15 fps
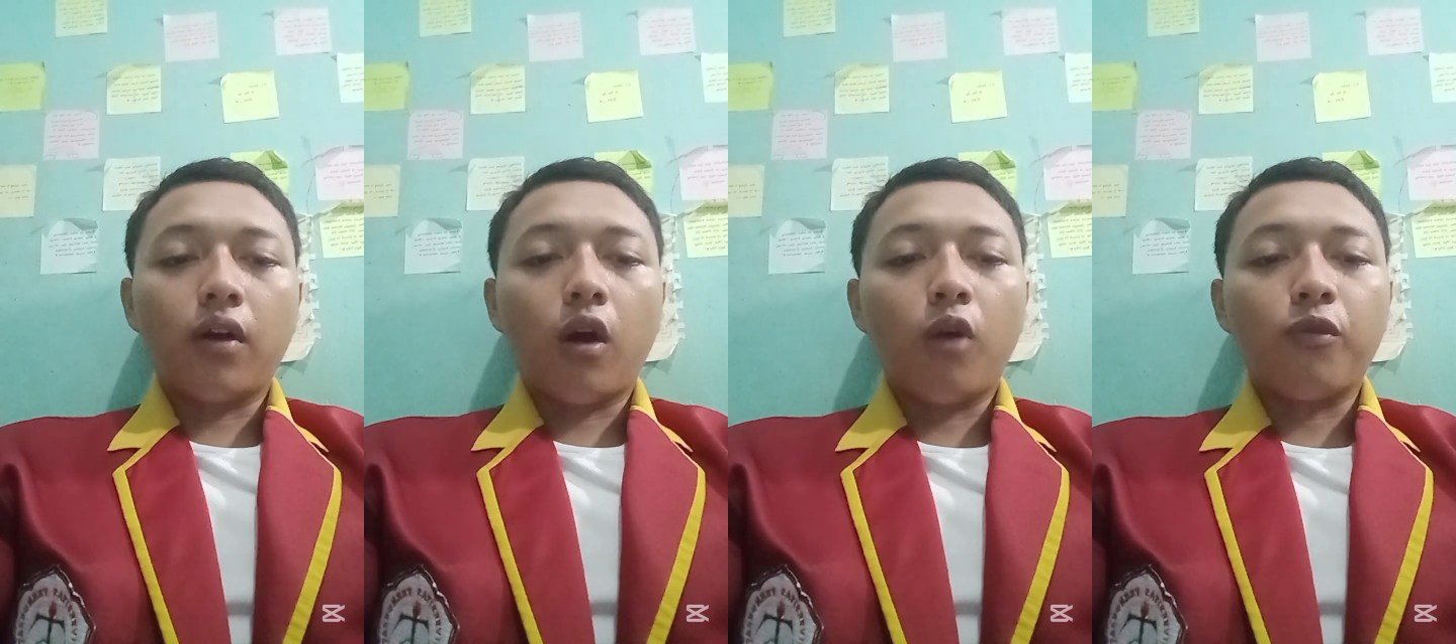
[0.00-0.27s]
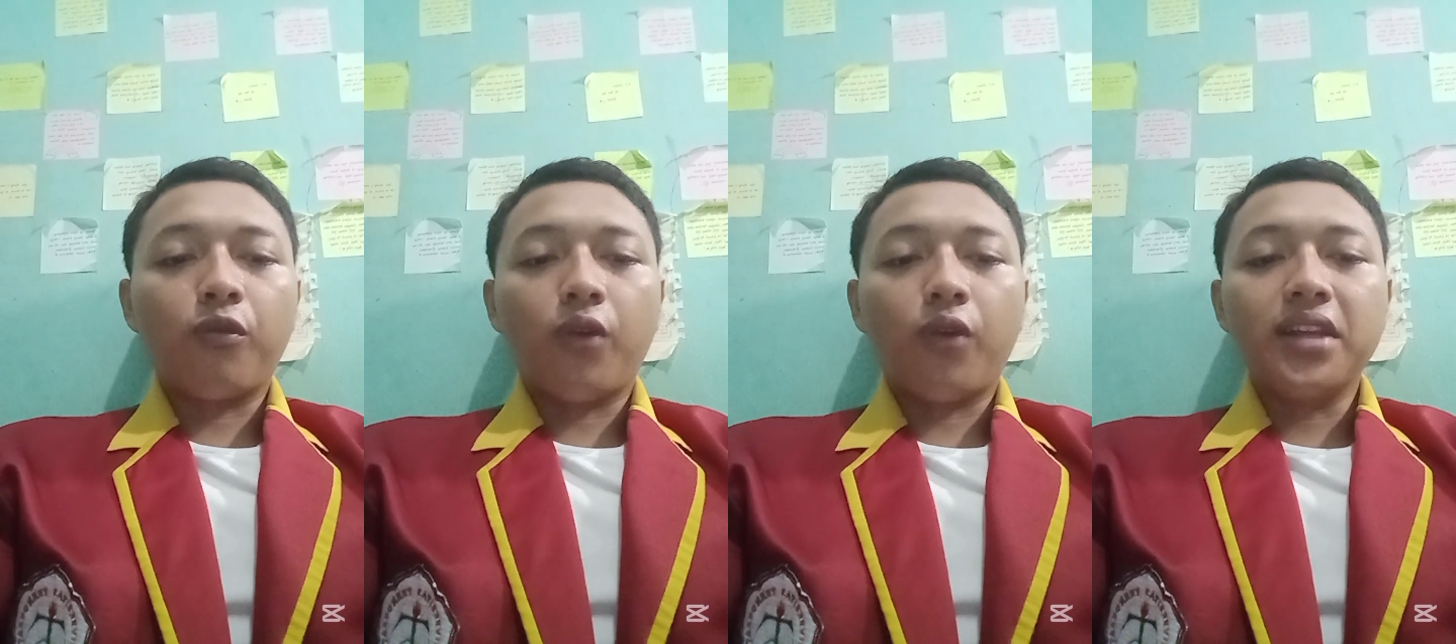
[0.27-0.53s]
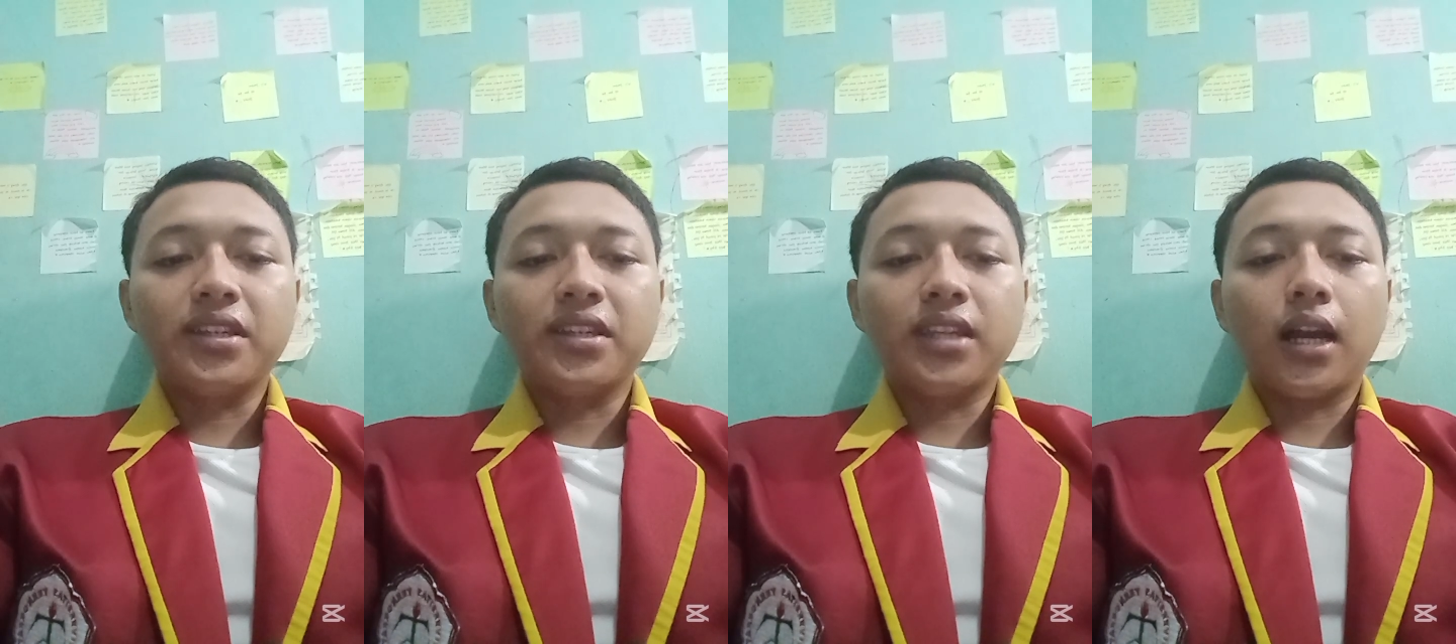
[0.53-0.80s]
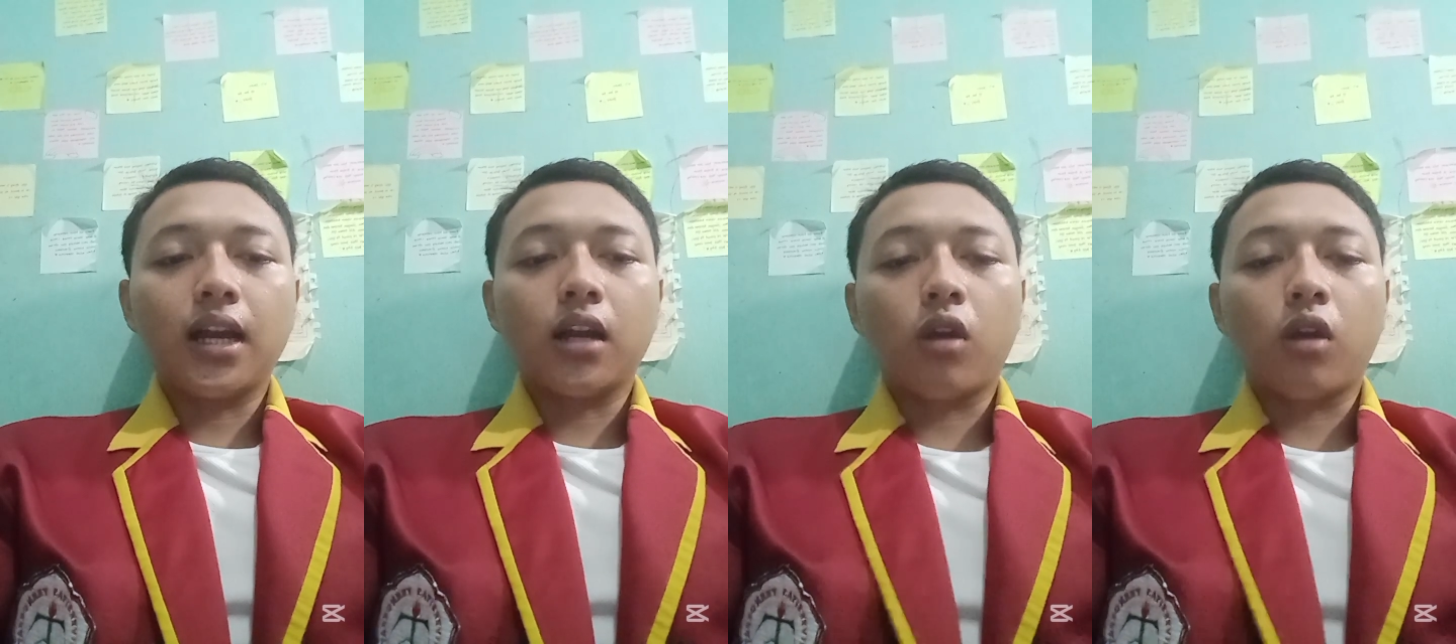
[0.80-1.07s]
of
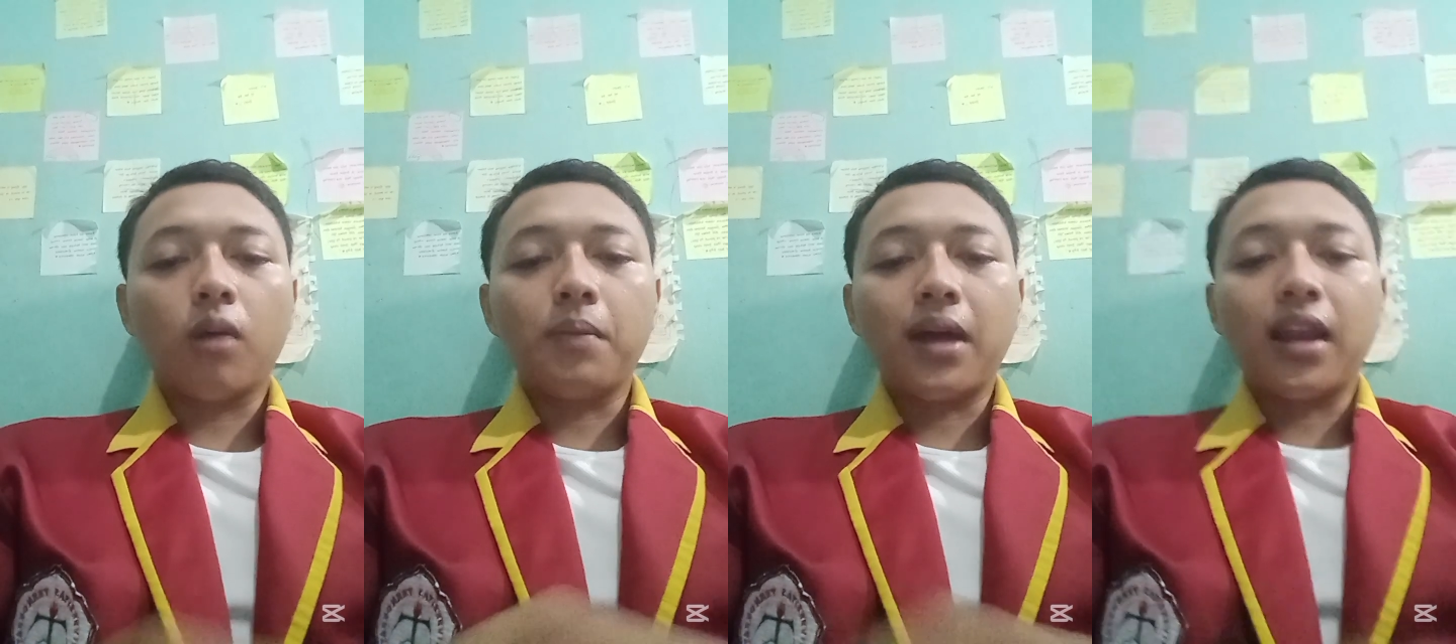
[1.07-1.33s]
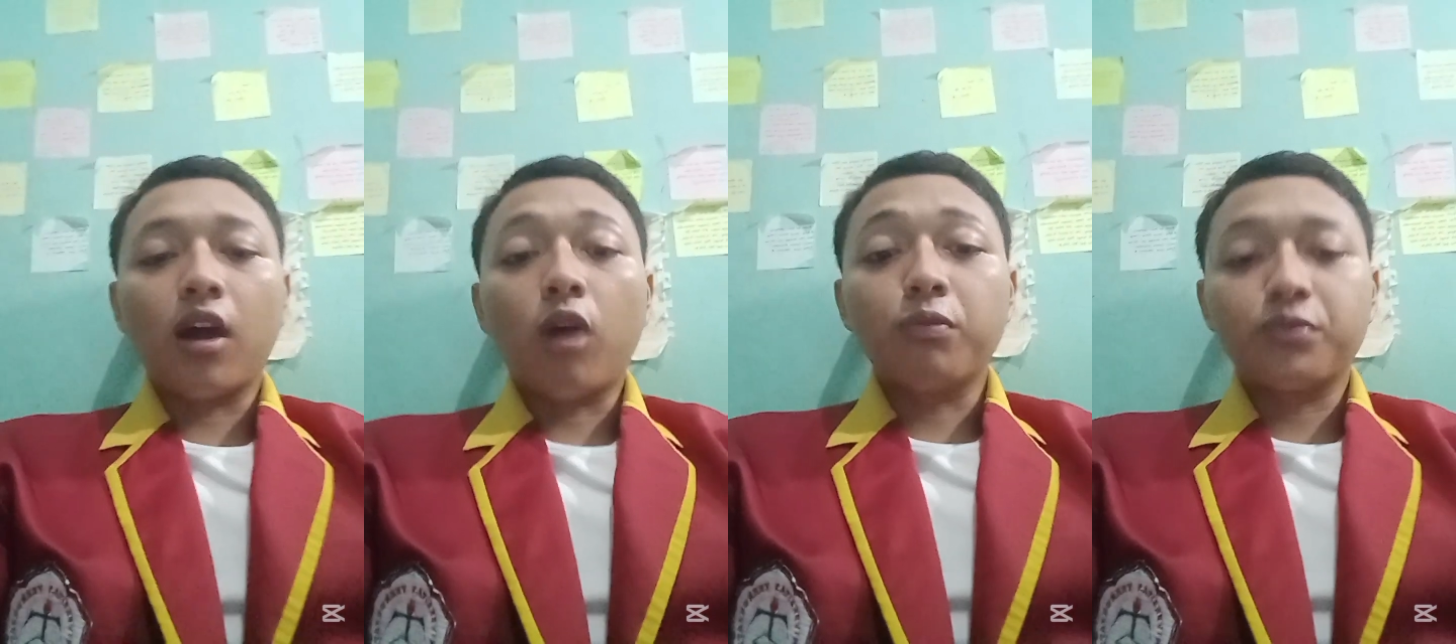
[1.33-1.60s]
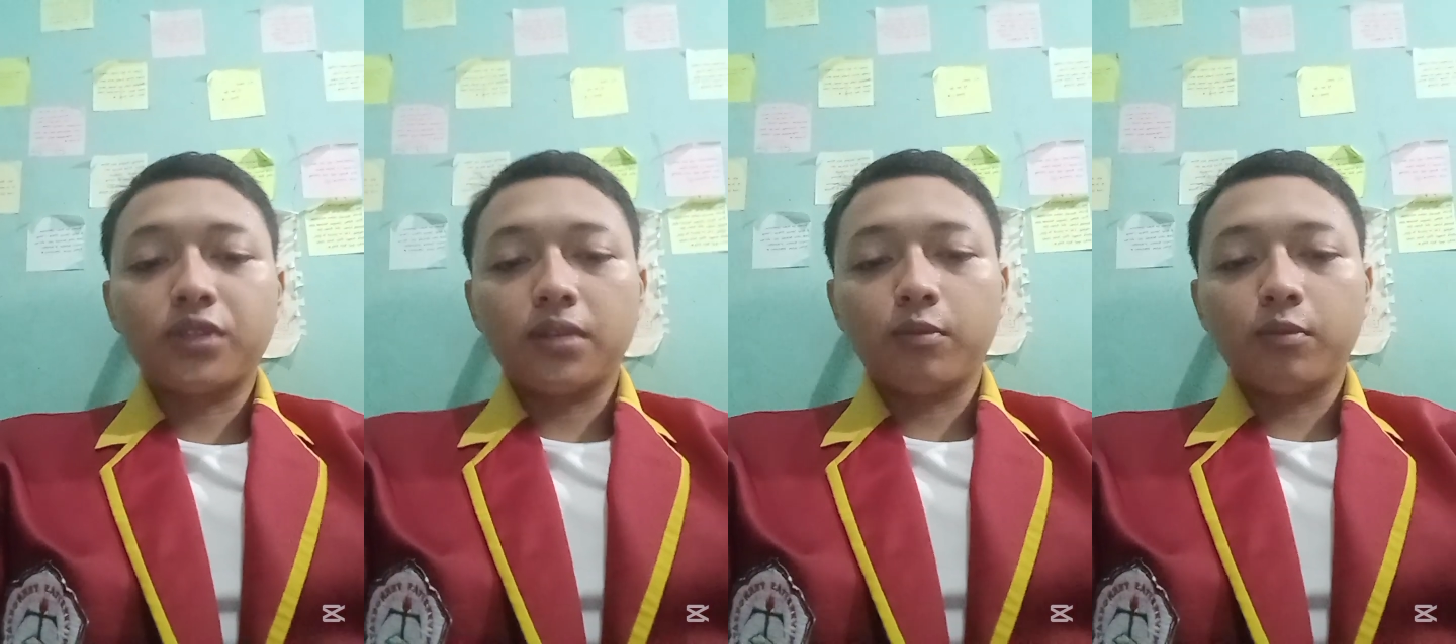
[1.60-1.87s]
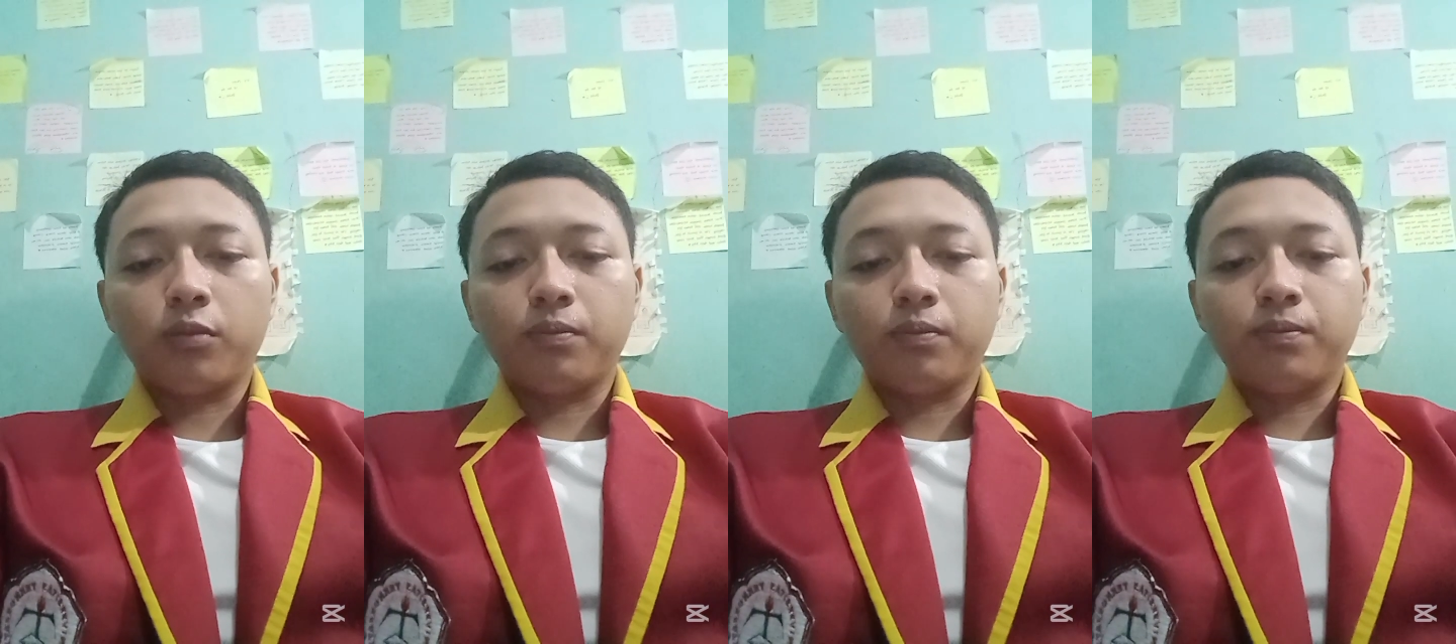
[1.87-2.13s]
finding a global optimum.